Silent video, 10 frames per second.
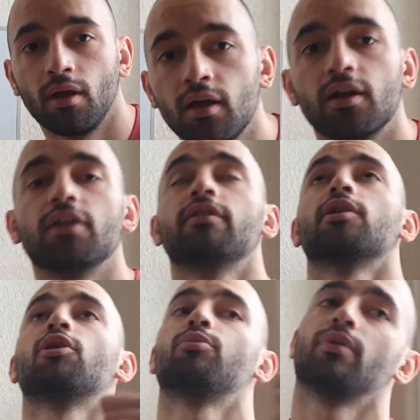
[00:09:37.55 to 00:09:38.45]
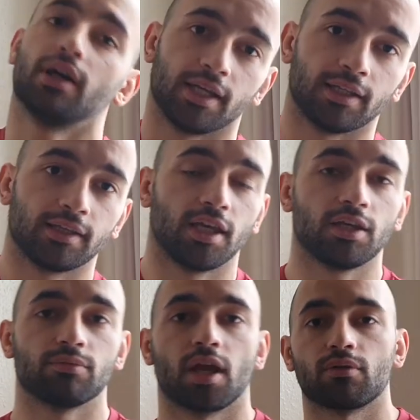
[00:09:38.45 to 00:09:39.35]
lift him up again and take
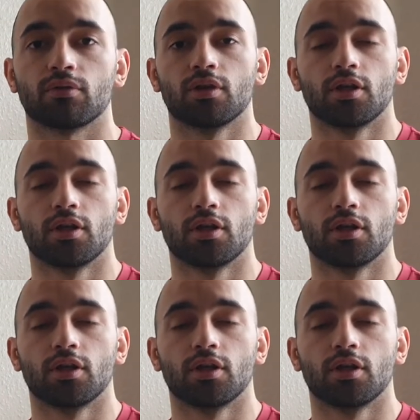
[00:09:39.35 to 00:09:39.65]
him down.